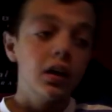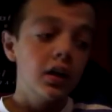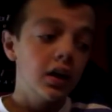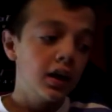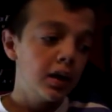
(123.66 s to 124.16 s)

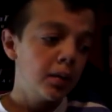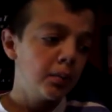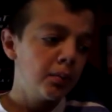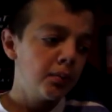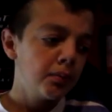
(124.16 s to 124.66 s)

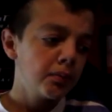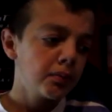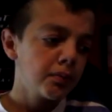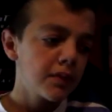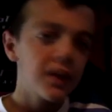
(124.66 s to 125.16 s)

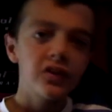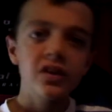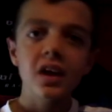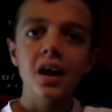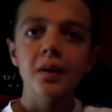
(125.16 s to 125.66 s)
So
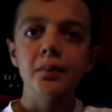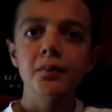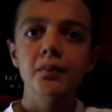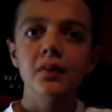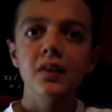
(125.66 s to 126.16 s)
yeah,
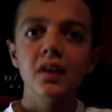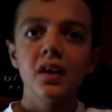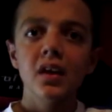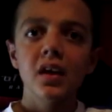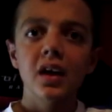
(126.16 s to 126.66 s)

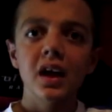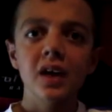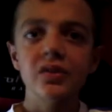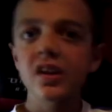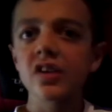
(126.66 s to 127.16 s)

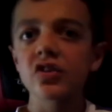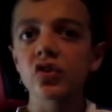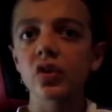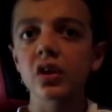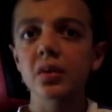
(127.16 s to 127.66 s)
if you did
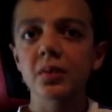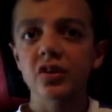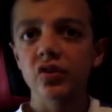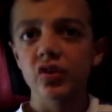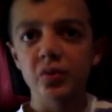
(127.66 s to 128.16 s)
enjoy, make
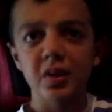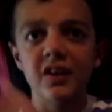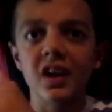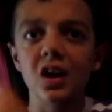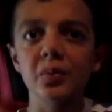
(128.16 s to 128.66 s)
sure to smash
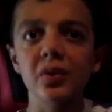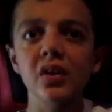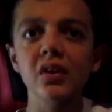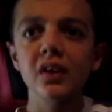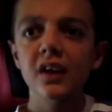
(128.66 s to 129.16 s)
that like
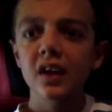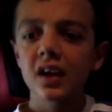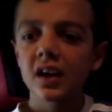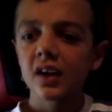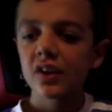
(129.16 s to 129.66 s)
button,
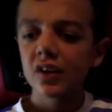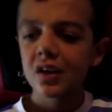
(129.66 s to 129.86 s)
and